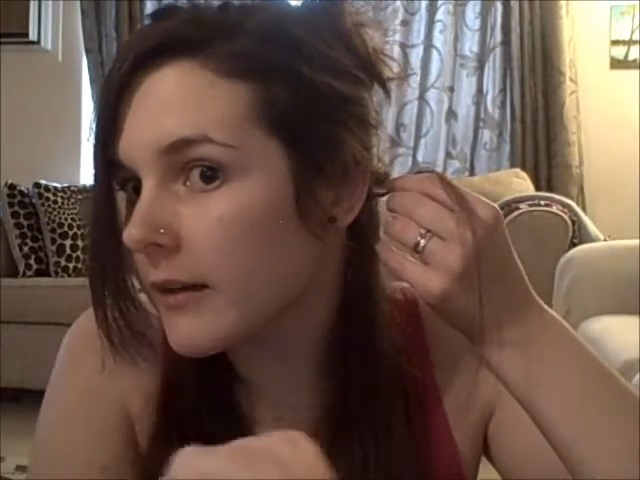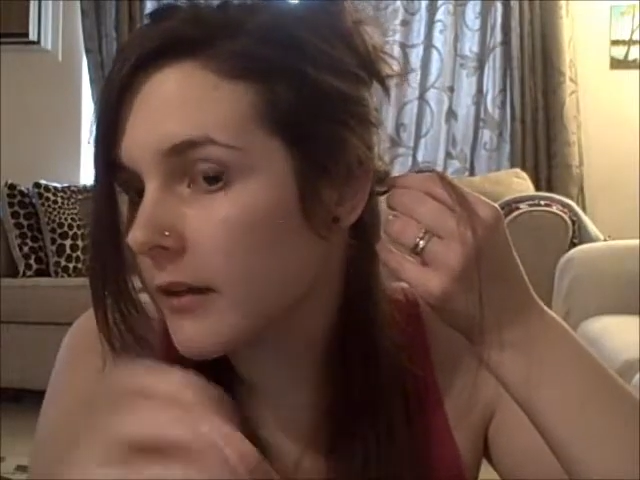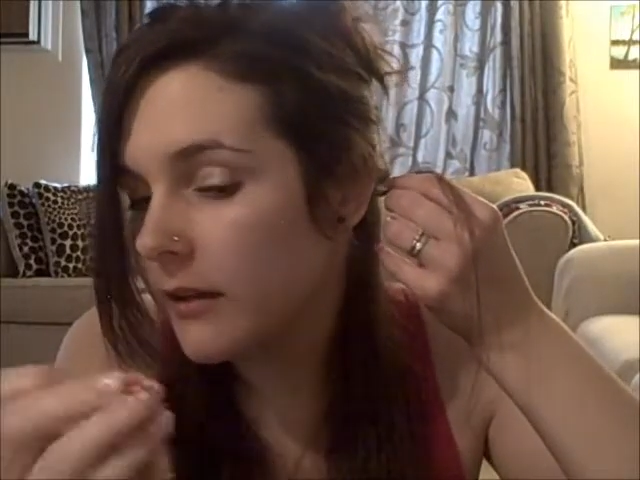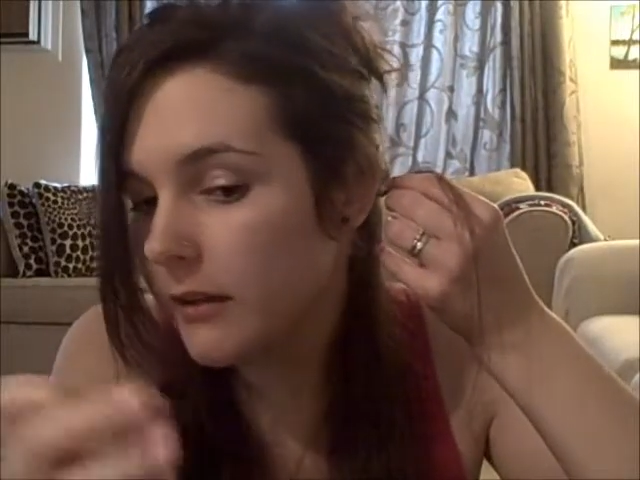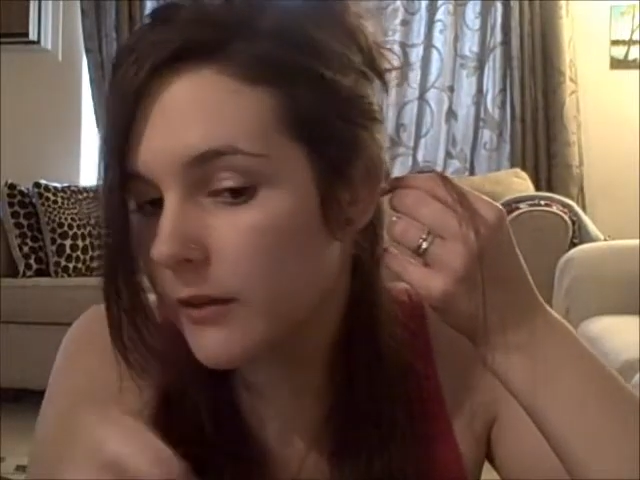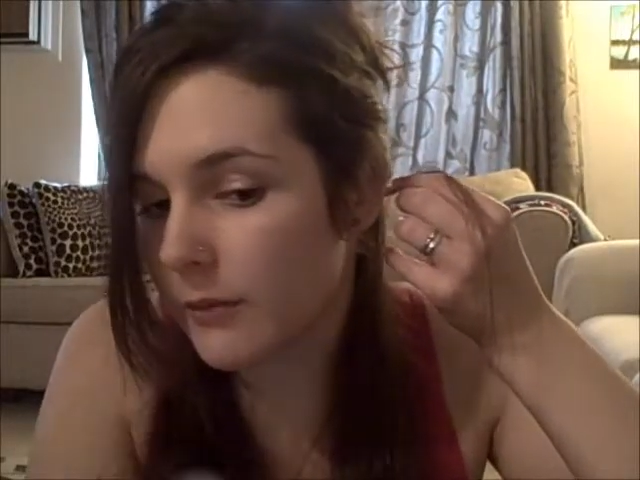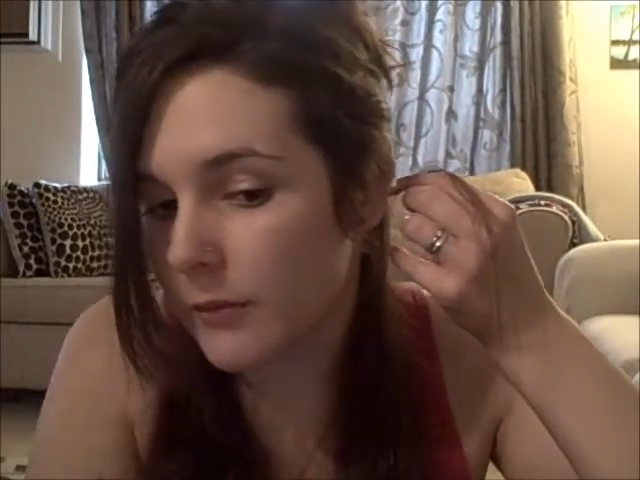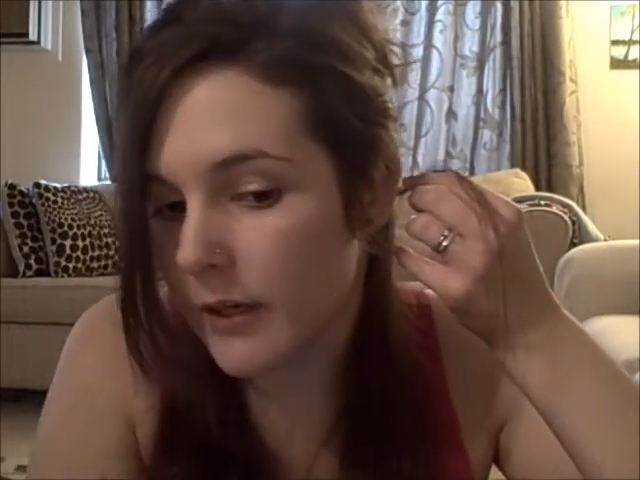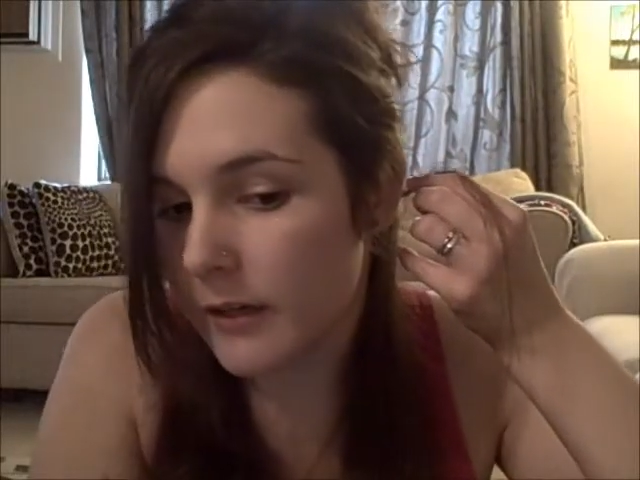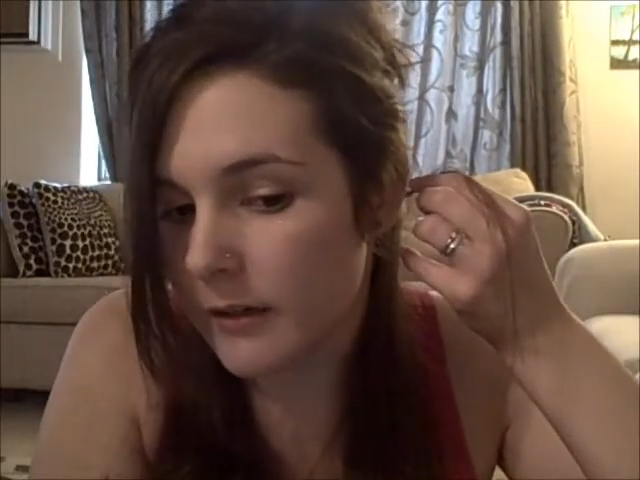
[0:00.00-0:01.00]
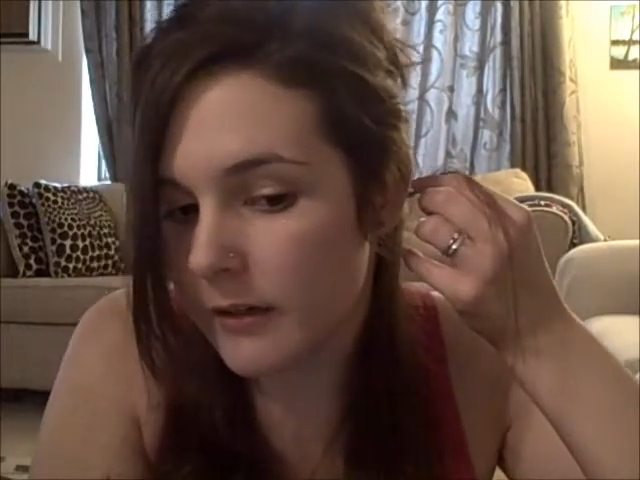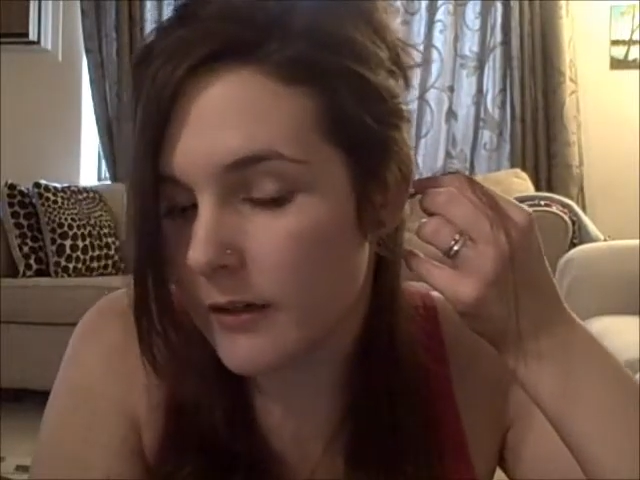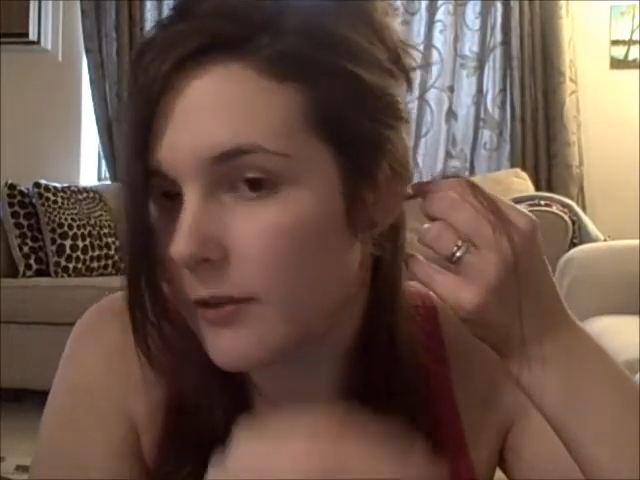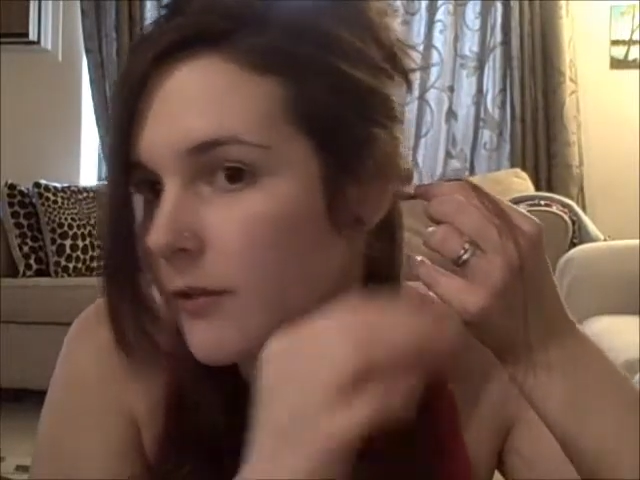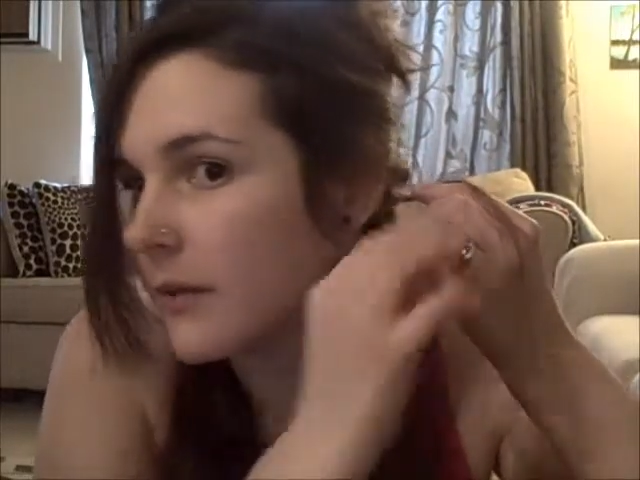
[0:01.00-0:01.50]
and the wire, or
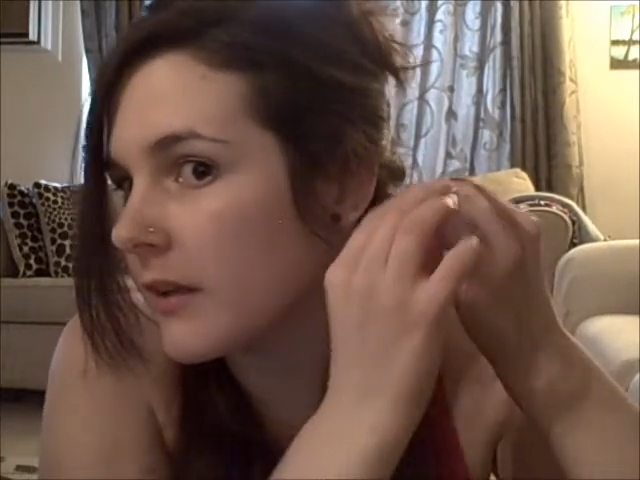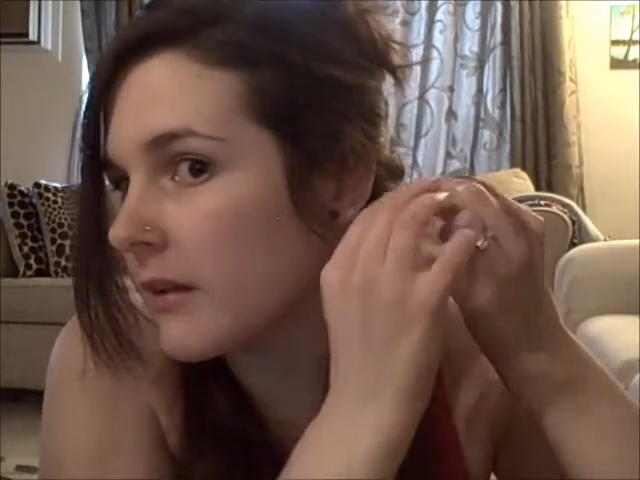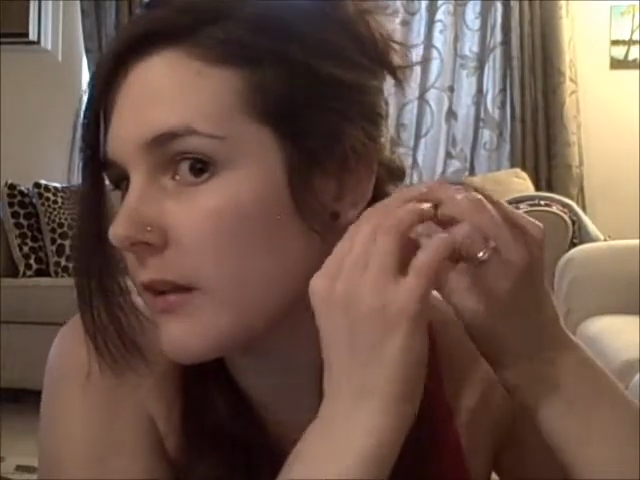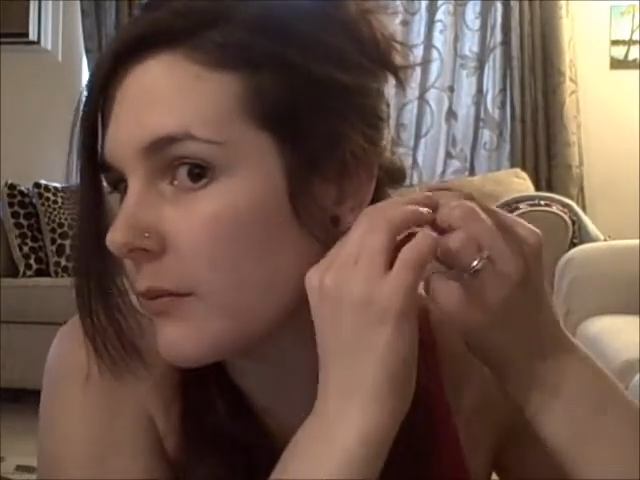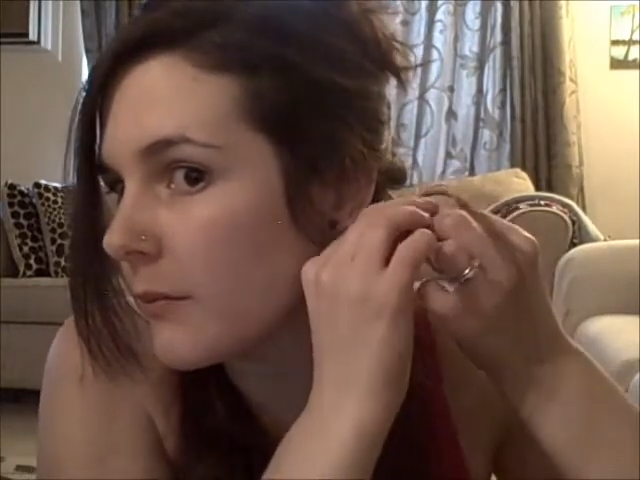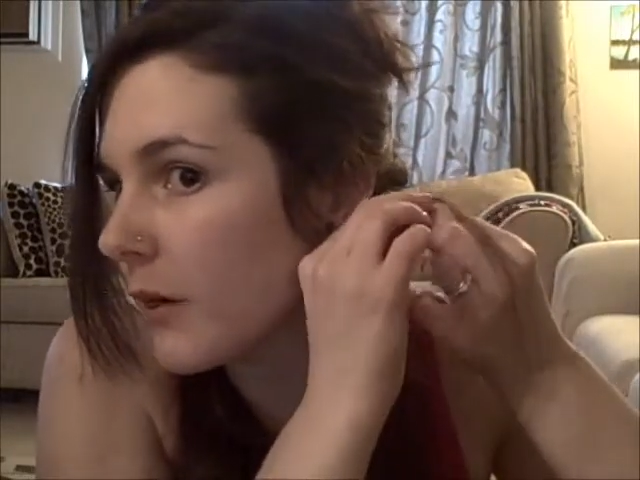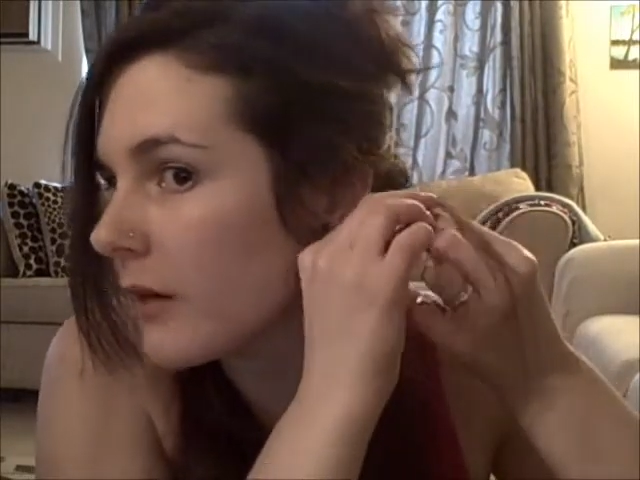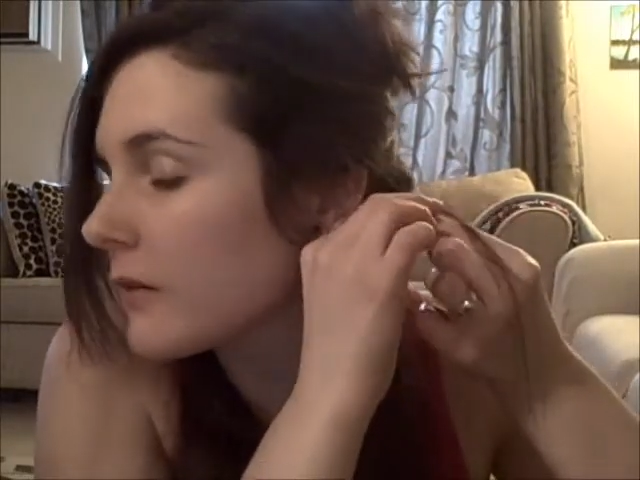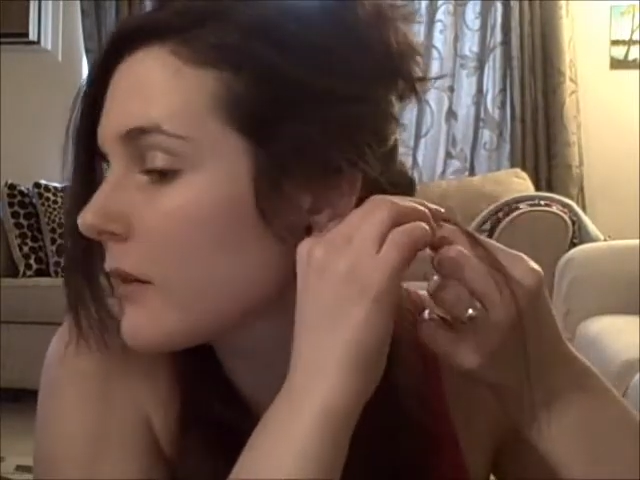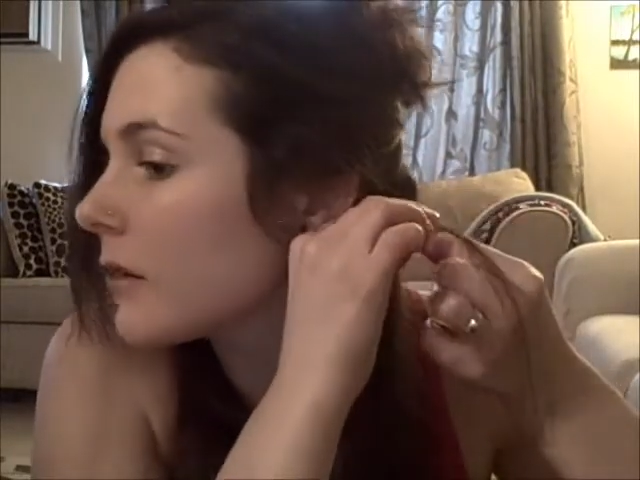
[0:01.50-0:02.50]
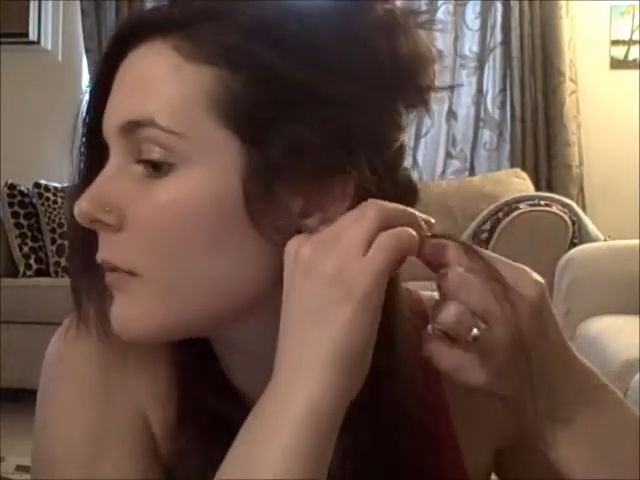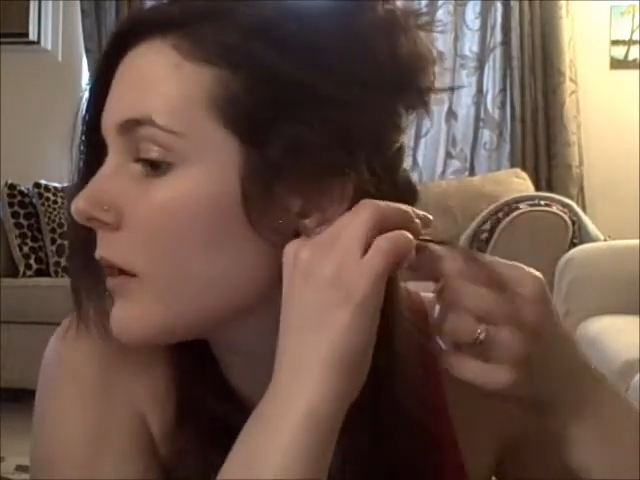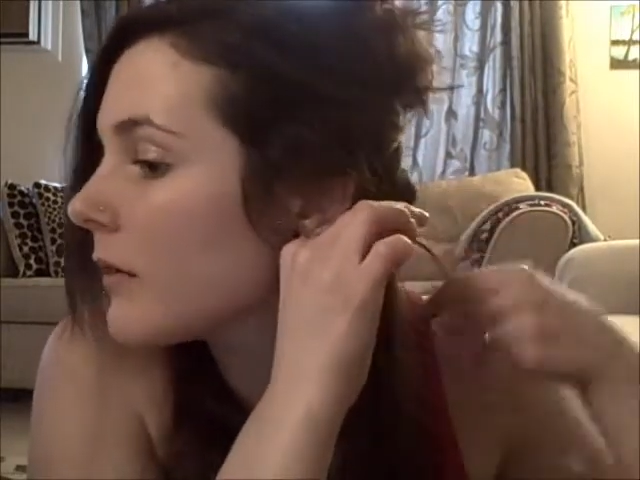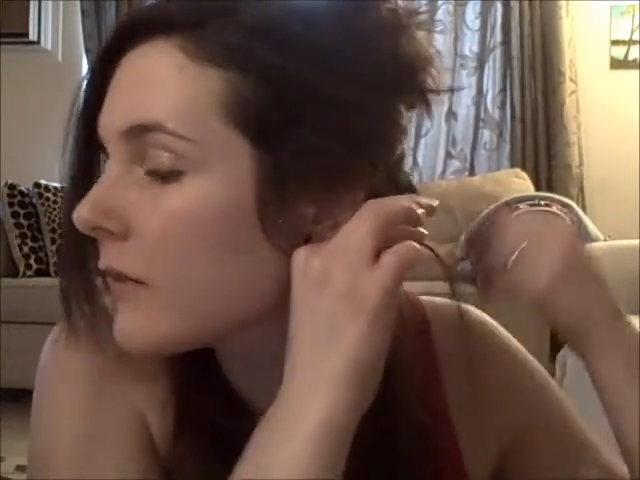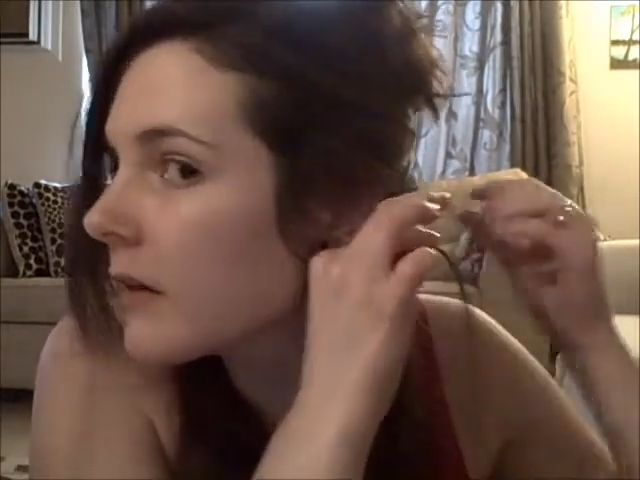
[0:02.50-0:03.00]
through the bead, and the wire is going to come
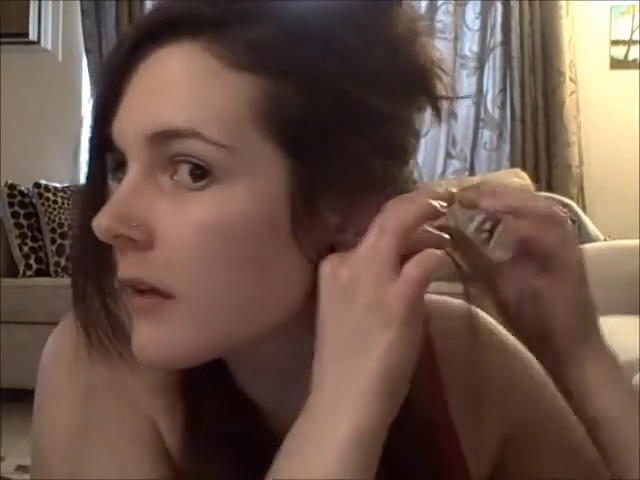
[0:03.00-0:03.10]
off.